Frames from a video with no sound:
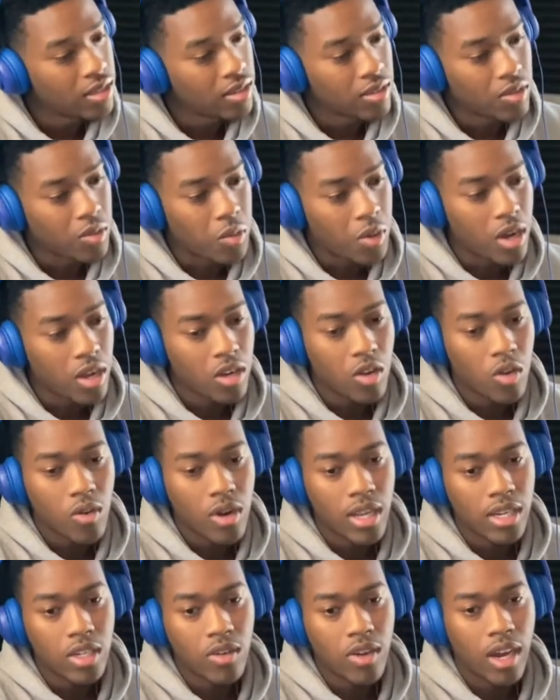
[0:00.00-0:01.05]
Quando
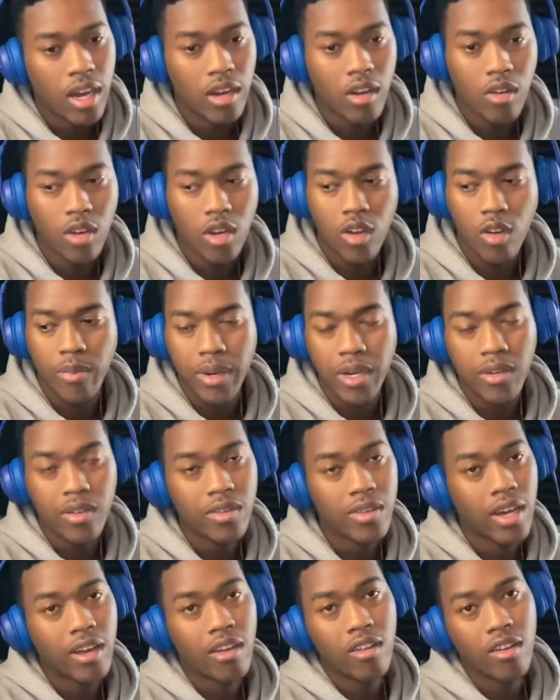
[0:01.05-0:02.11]
Rondo, I don't know, bro.
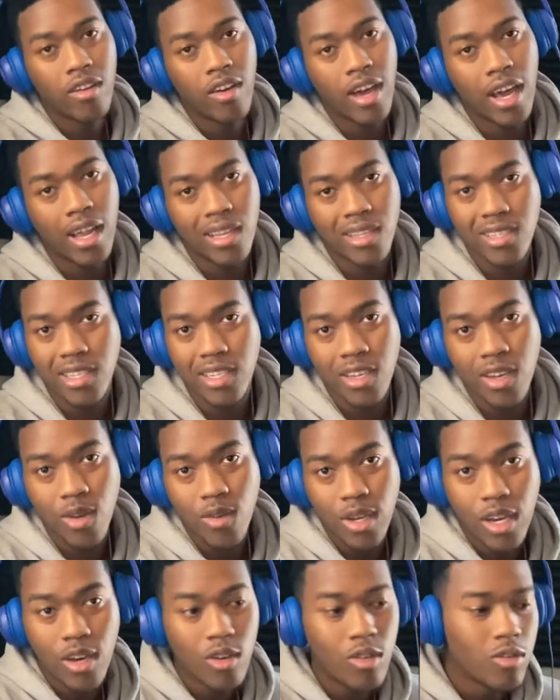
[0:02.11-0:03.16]
I don't know how this shit gonna
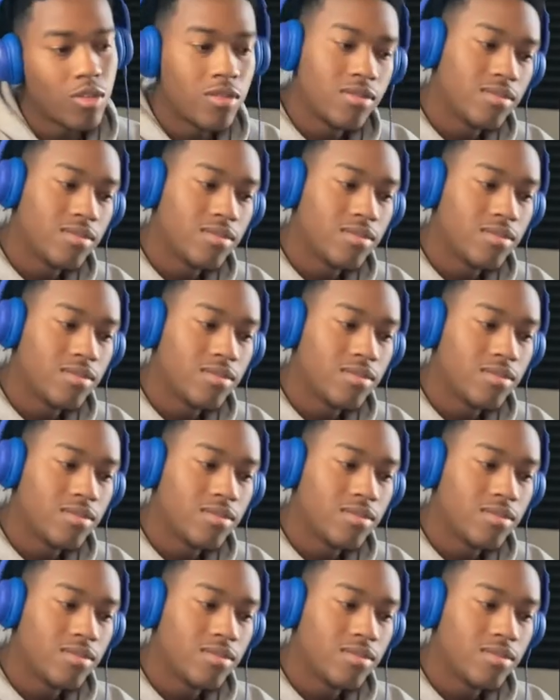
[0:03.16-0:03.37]
go.